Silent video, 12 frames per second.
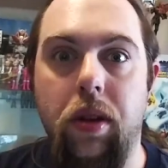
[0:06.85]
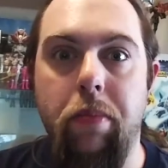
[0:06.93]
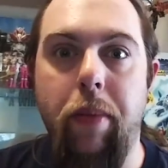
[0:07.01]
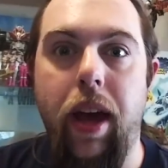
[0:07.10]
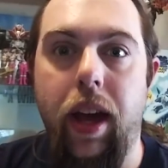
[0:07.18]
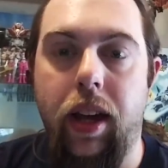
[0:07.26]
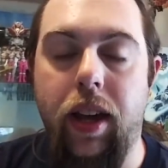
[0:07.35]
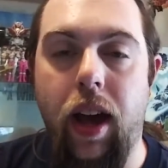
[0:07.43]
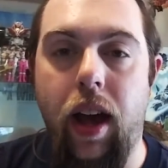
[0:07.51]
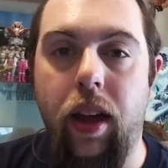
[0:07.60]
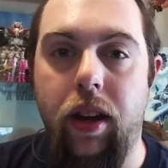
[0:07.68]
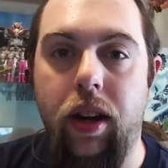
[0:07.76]
back,
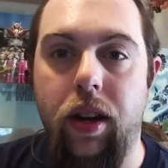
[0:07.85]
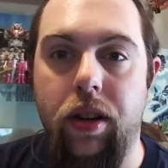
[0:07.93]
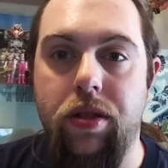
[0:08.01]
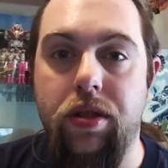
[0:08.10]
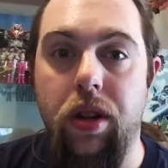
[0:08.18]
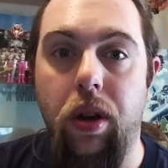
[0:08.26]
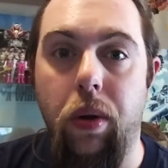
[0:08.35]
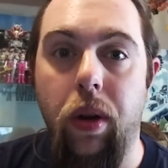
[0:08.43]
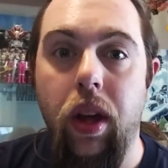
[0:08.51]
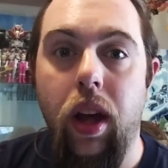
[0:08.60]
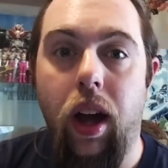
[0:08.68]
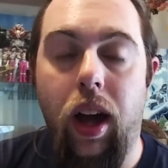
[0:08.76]
Kyle here. So,
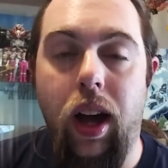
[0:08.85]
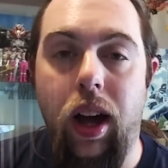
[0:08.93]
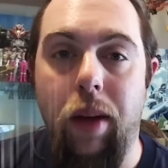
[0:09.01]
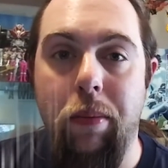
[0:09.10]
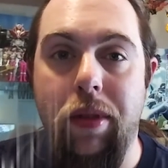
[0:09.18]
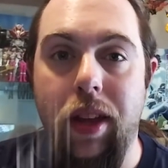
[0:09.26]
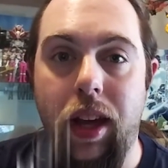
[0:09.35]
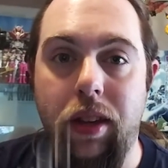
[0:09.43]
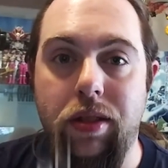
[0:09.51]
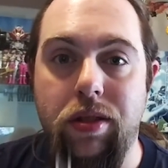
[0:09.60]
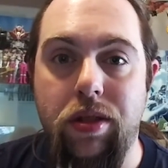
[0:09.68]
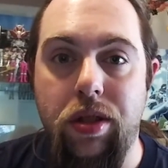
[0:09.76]

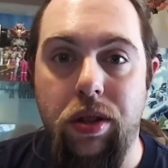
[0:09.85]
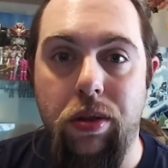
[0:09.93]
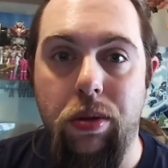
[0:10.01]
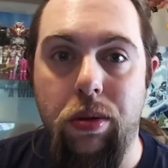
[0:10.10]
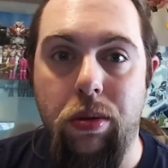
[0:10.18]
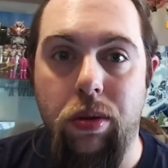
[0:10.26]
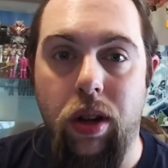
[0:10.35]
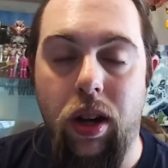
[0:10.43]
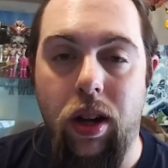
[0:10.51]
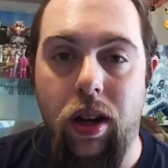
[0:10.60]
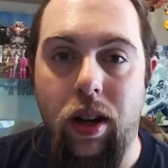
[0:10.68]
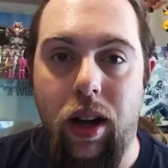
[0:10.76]
thanks to,
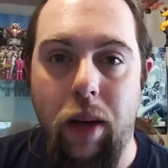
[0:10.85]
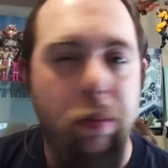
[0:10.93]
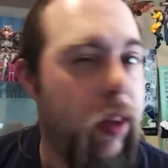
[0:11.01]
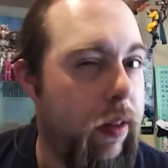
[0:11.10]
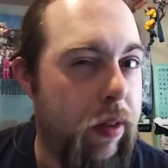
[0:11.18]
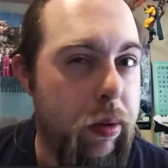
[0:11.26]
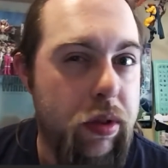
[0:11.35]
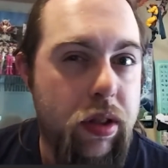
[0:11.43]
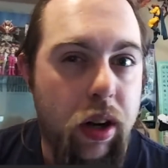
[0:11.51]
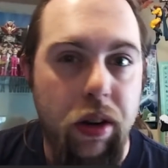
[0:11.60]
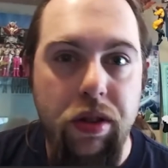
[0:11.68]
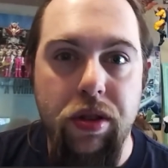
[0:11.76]
I believe it was
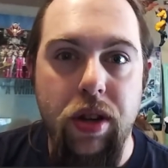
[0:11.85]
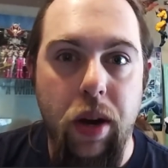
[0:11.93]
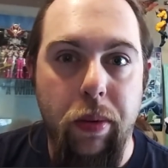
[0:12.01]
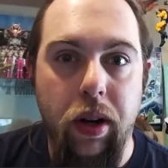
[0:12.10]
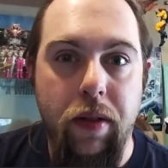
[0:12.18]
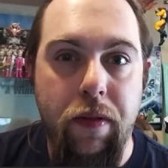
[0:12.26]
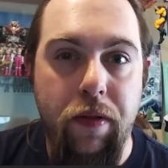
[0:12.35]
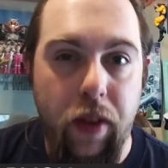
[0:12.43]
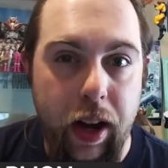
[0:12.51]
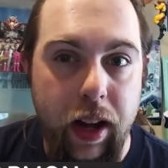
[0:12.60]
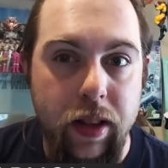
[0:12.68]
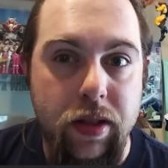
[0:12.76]
Cartoon Network
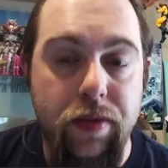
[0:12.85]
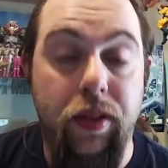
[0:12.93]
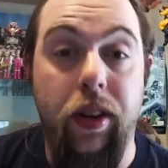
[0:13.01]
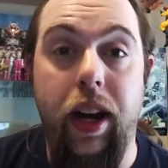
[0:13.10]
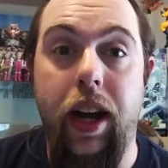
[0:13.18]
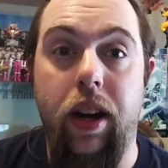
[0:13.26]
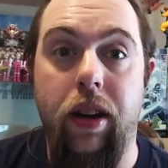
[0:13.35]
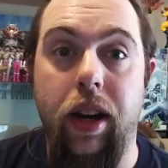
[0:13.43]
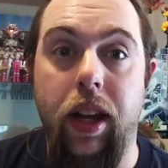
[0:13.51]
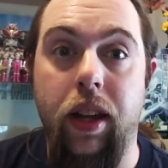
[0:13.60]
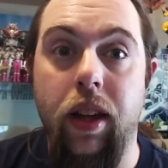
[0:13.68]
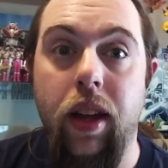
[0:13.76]
France for
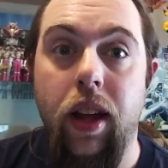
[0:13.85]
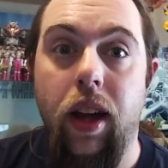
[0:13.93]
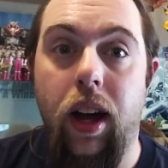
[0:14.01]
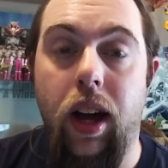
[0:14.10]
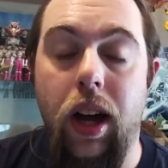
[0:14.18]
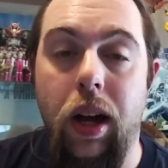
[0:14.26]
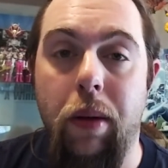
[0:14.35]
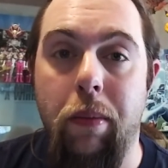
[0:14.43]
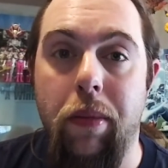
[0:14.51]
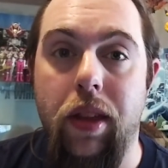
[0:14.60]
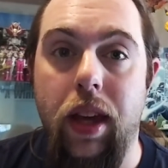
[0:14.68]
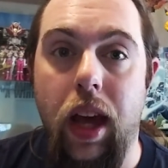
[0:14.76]
airing
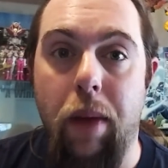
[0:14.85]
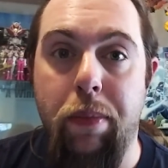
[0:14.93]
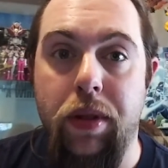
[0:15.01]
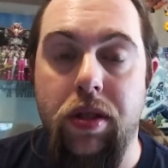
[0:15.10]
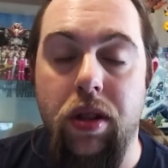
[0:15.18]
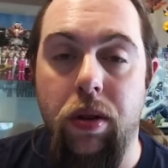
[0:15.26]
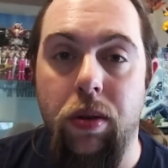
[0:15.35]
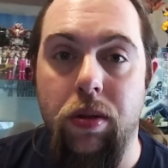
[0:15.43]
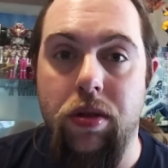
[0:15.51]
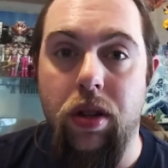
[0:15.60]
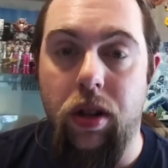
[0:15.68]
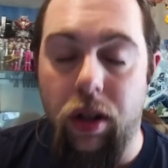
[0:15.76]
the
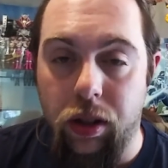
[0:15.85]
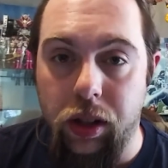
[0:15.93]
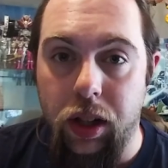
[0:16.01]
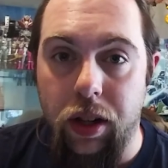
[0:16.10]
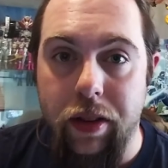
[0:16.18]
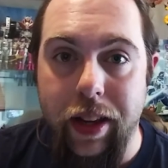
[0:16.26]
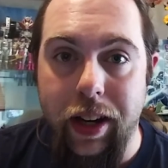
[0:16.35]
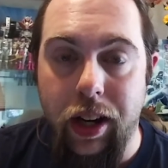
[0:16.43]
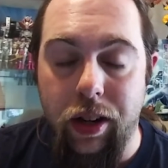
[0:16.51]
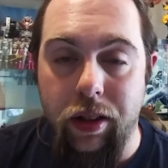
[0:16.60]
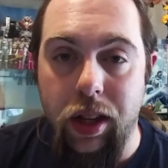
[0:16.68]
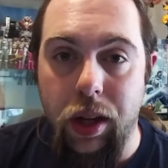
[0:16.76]
episodes earlier than
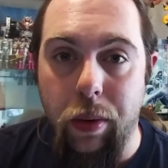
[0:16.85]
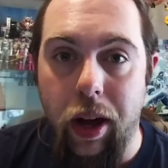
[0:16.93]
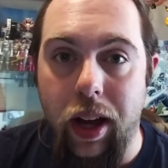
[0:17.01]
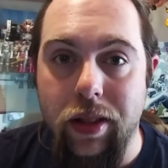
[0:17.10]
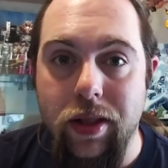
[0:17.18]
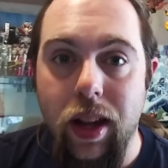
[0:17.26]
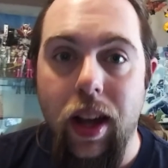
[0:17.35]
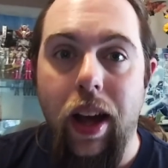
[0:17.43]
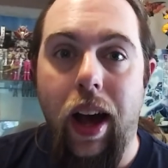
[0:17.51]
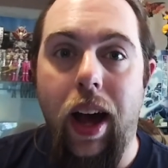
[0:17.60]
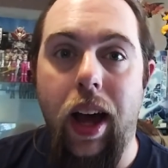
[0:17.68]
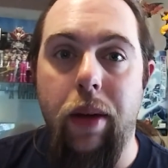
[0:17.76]
here in the US,
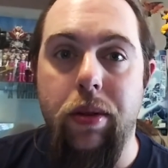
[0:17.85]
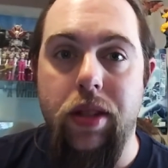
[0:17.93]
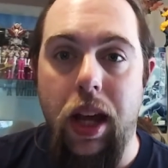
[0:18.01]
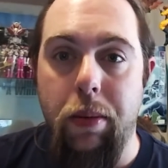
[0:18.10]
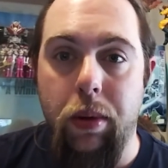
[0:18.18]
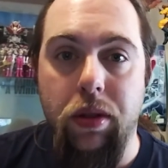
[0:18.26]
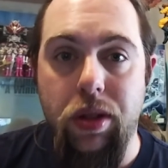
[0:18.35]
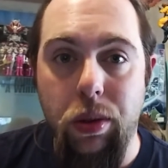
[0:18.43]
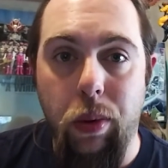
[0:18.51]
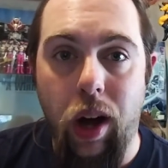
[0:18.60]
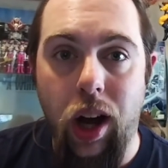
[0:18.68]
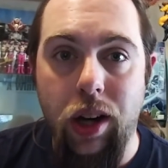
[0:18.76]
I was able to
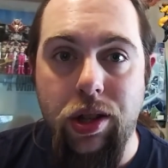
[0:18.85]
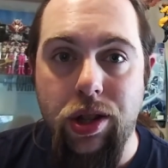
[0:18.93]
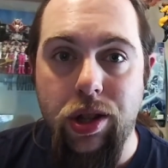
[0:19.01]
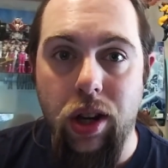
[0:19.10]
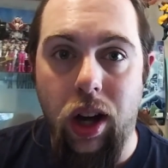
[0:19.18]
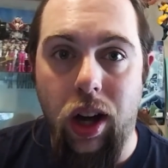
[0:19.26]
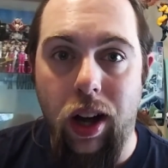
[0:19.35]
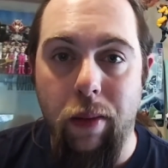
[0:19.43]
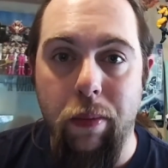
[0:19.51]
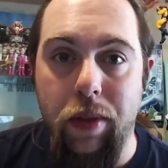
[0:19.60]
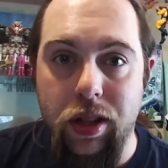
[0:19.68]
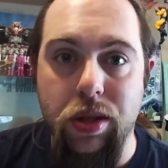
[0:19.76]
watch
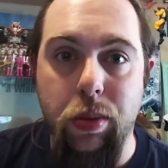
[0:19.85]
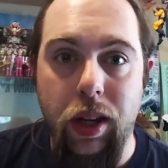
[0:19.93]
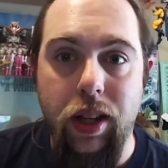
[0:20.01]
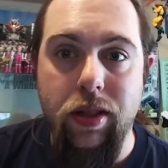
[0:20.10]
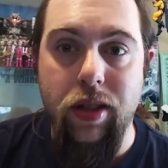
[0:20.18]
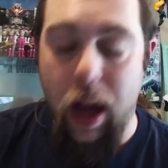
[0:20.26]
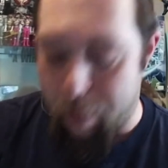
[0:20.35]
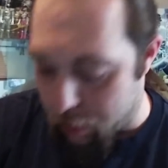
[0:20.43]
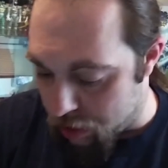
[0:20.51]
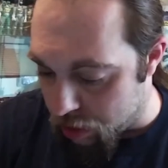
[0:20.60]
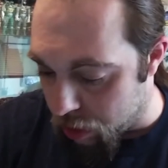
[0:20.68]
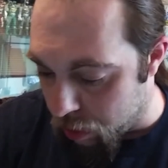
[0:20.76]
this week's
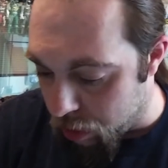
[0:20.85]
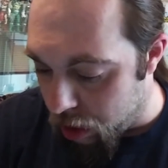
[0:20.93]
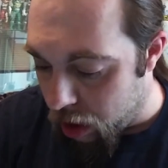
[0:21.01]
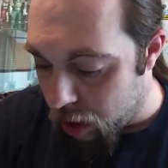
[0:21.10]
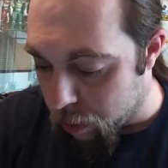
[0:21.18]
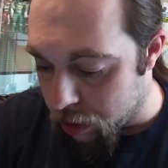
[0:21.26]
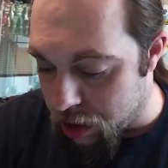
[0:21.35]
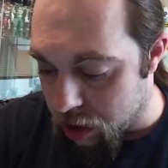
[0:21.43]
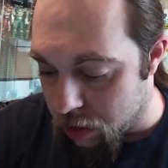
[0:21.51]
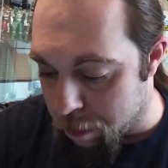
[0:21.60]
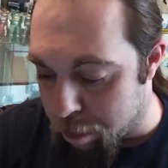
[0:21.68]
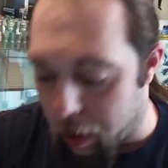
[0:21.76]
episode, which
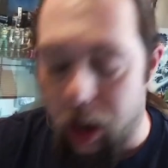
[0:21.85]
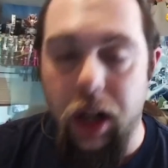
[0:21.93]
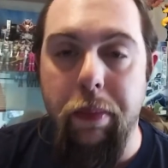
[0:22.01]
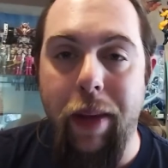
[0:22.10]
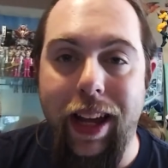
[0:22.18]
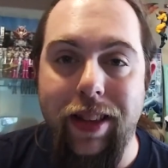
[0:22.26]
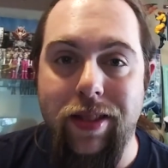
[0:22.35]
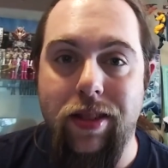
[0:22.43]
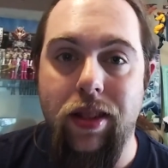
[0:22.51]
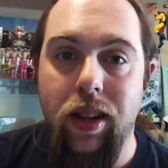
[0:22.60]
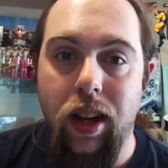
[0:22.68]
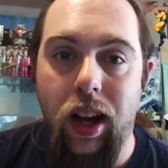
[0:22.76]
is
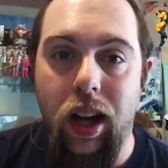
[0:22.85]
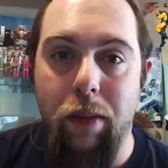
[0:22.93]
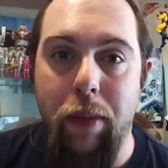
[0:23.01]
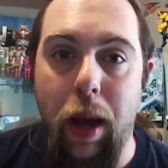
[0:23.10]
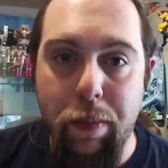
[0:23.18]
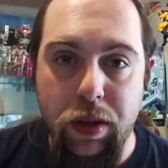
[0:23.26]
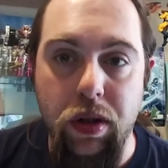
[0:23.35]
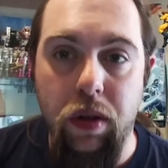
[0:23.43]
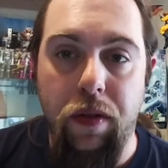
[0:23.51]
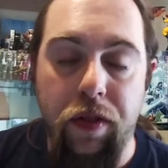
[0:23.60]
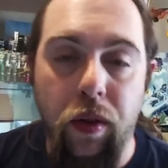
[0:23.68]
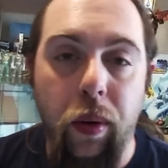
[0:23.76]
Barnmates
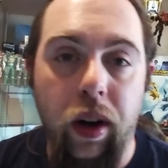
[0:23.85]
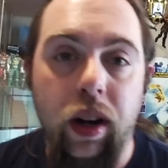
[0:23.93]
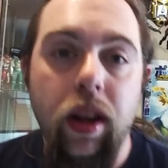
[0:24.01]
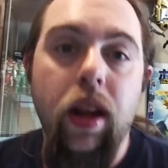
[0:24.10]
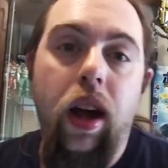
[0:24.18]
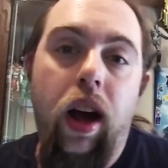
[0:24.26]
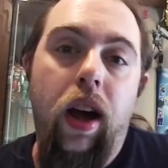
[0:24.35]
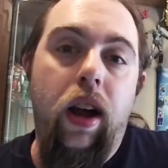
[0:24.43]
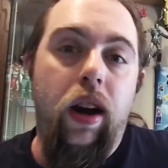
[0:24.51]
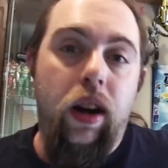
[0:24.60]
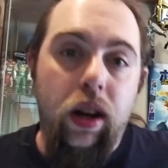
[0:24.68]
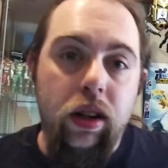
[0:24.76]
episode 4,
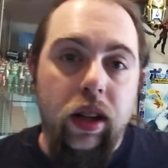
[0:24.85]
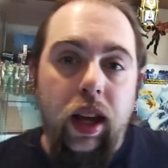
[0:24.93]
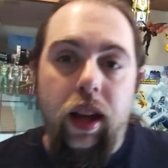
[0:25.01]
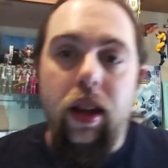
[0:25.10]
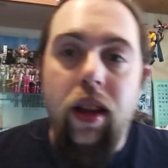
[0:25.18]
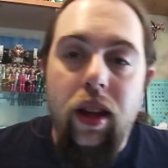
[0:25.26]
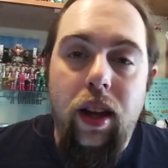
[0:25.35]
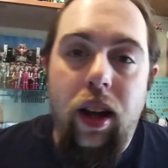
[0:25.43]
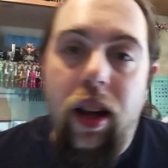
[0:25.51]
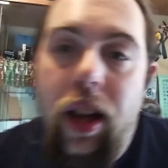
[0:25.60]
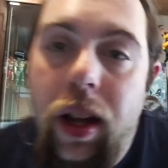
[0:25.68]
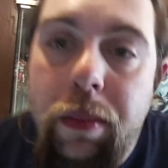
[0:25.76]
early.
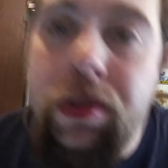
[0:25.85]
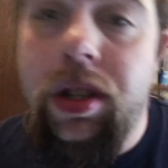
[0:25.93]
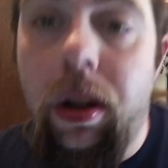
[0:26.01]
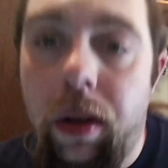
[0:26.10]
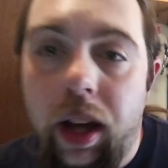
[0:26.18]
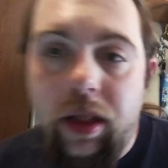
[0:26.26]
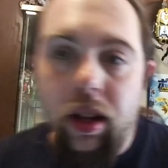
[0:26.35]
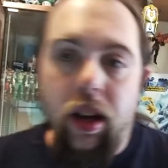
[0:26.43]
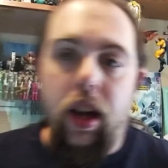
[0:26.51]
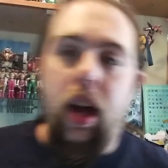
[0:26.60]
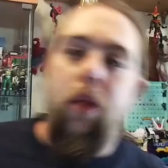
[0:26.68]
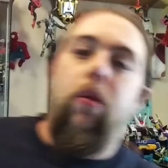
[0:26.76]
So I
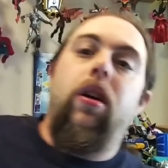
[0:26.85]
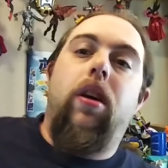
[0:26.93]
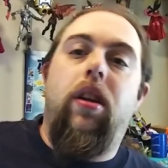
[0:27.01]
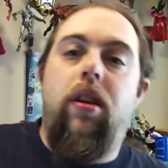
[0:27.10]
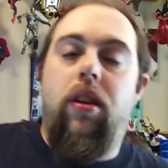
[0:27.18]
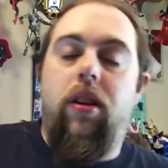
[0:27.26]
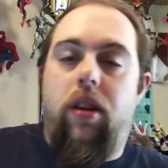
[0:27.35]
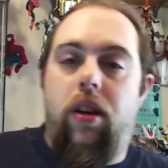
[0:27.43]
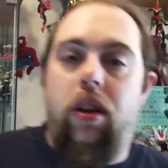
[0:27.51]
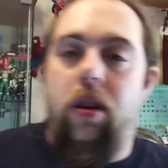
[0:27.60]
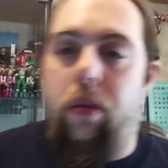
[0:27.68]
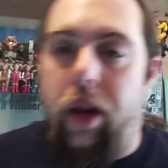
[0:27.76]
thought I would
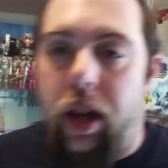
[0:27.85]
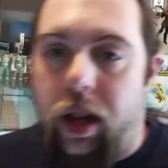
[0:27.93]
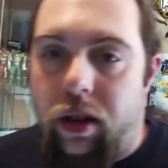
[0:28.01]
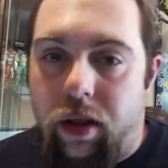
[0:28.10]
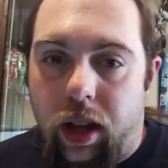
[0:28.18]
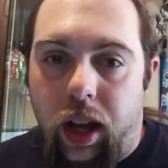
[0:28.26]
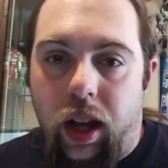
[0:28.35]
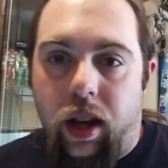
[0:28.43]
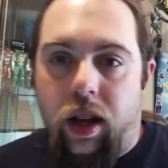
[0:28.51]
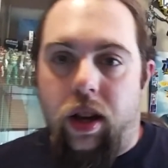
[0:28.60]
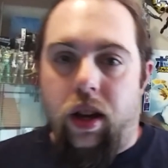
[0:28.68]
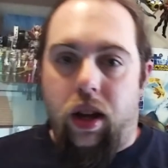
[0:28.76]
go ahead
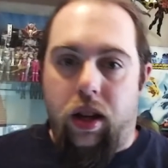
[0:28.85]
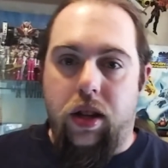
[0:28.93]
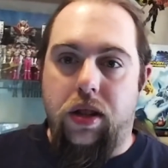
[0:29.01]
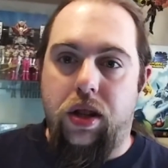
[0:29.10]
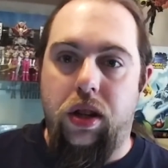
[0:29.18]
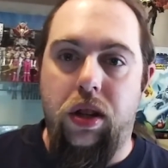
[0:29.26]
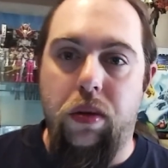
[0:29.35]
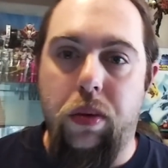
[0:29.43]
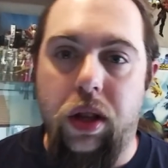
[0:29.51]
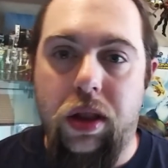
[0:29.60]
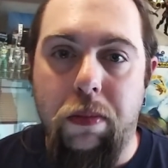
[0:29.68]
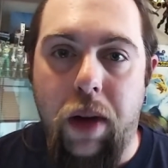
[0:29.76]
and continue
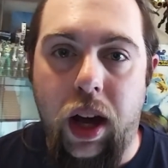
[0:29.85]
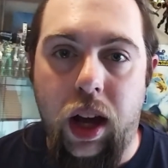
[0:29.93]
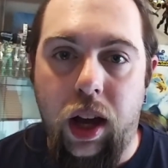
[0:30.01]
with my